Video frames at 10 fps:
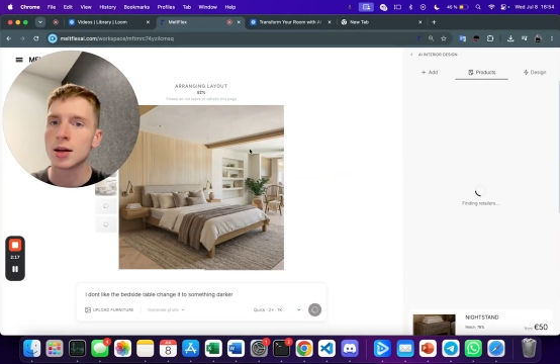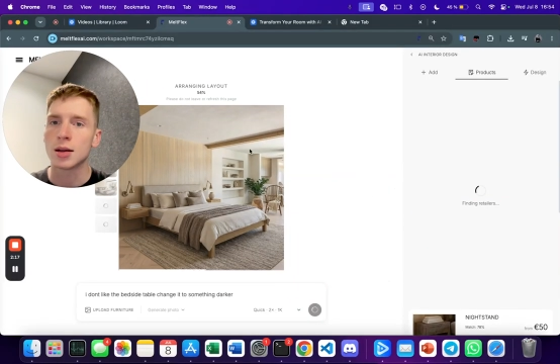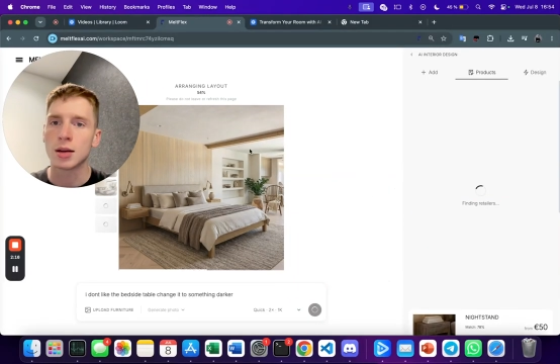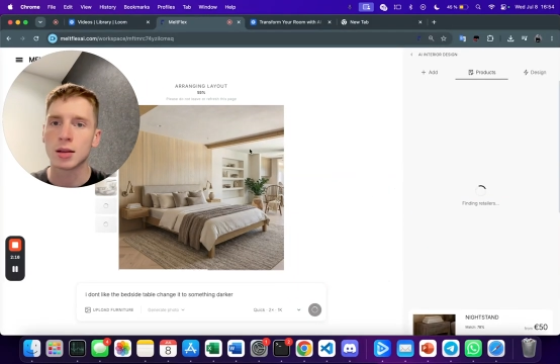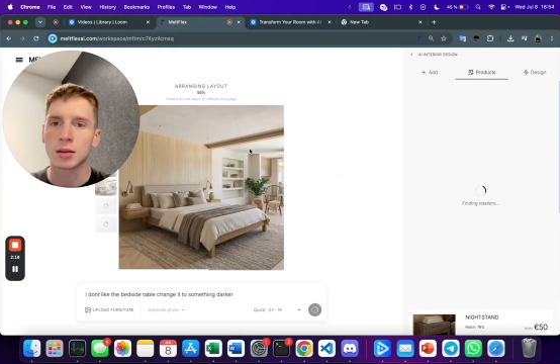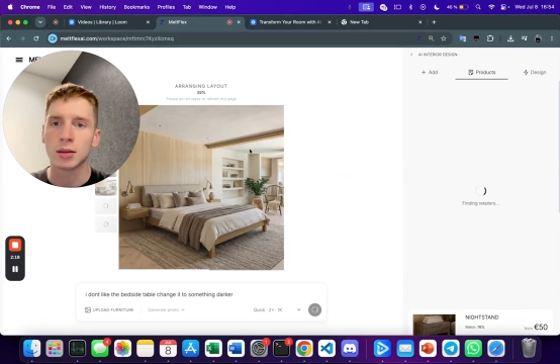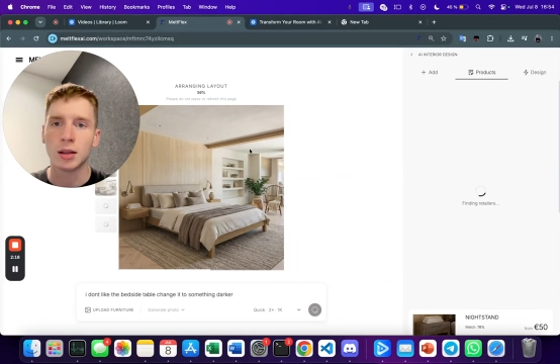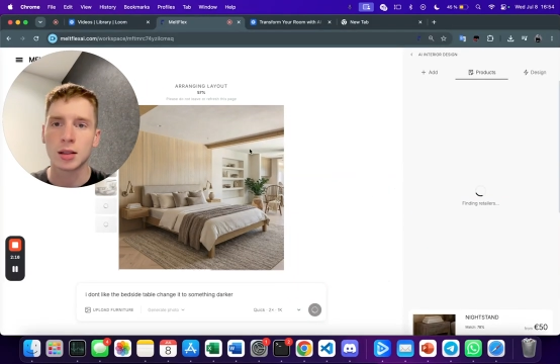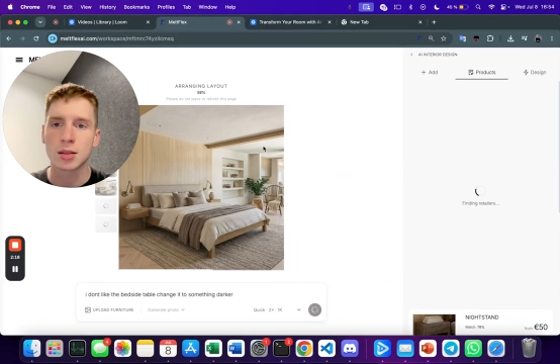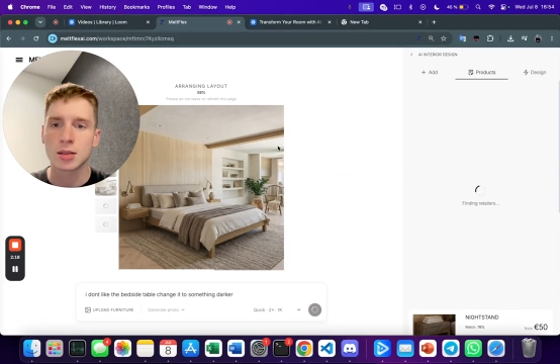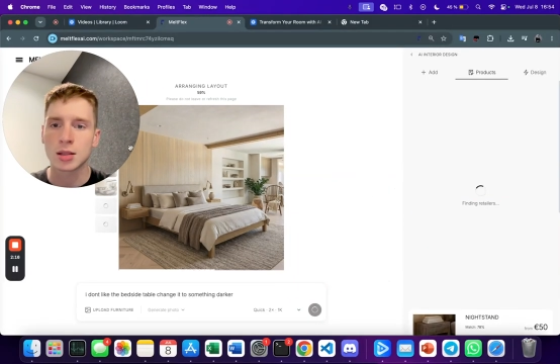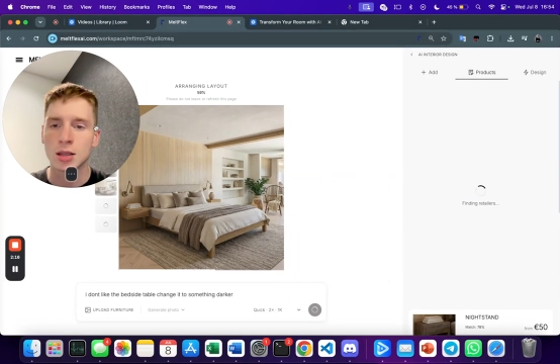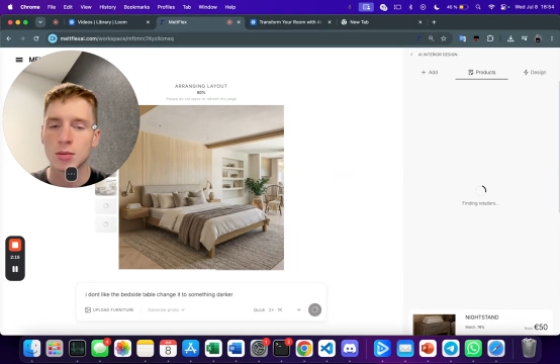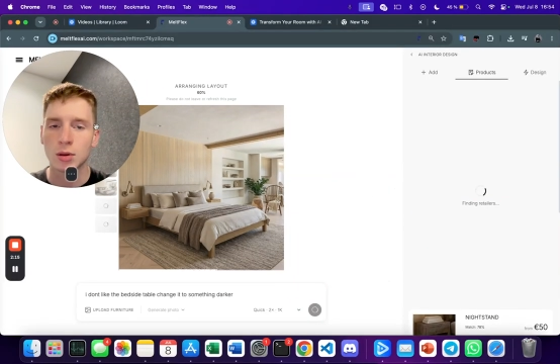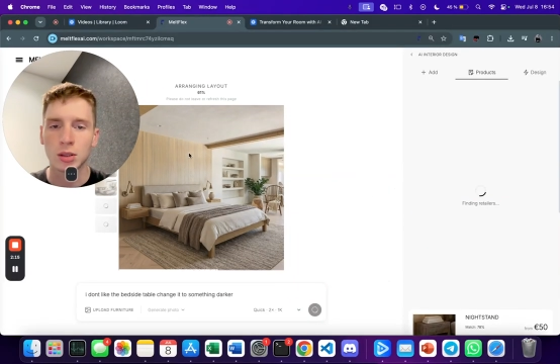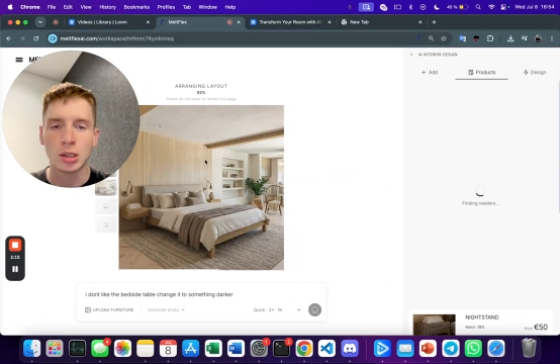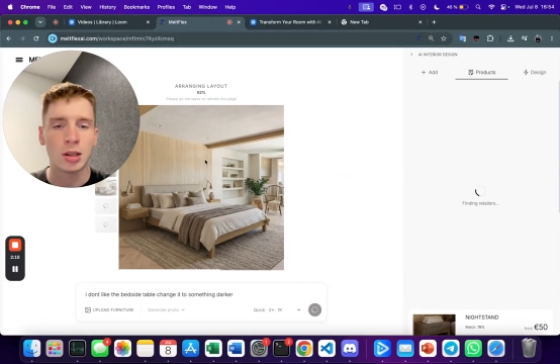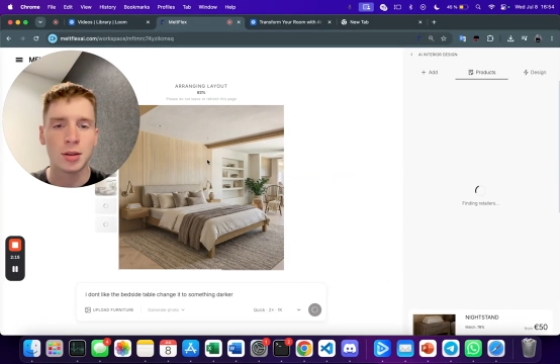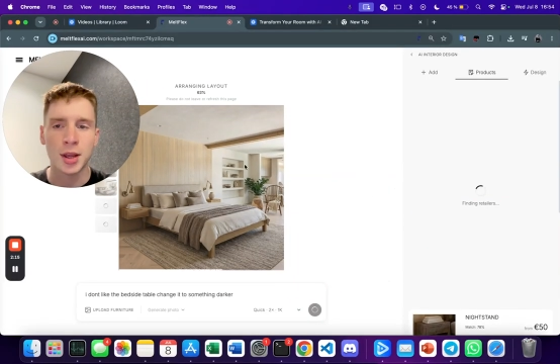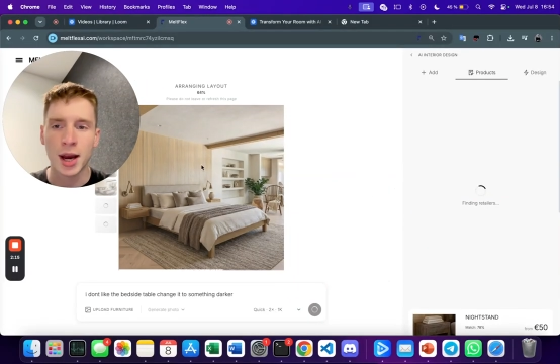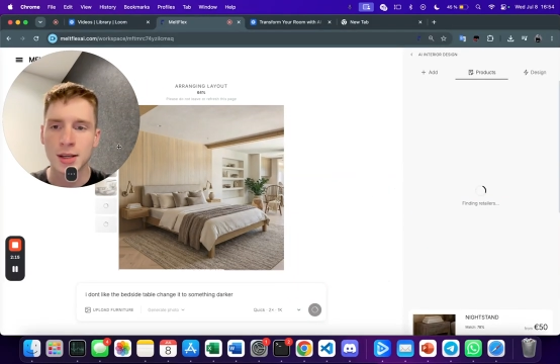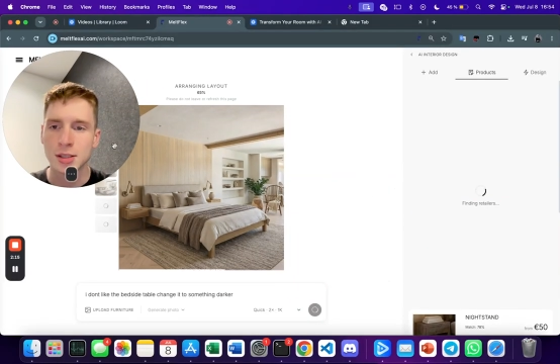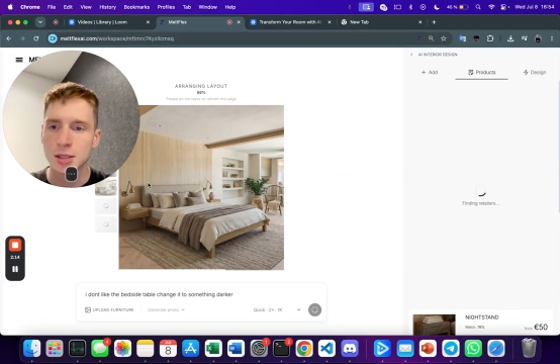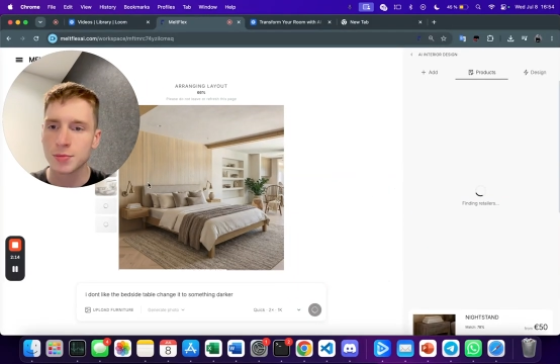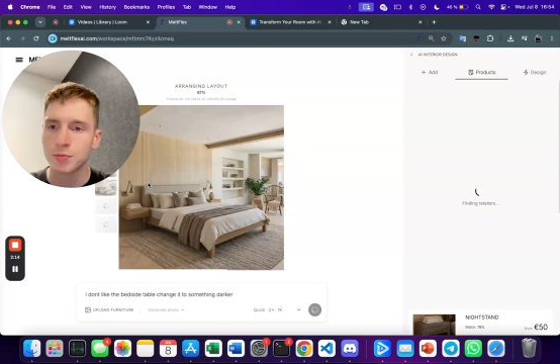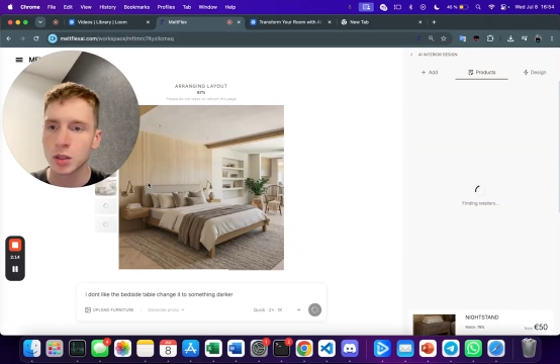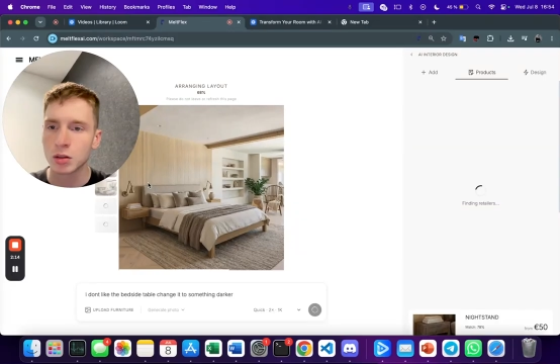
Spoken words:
And let's see what it does.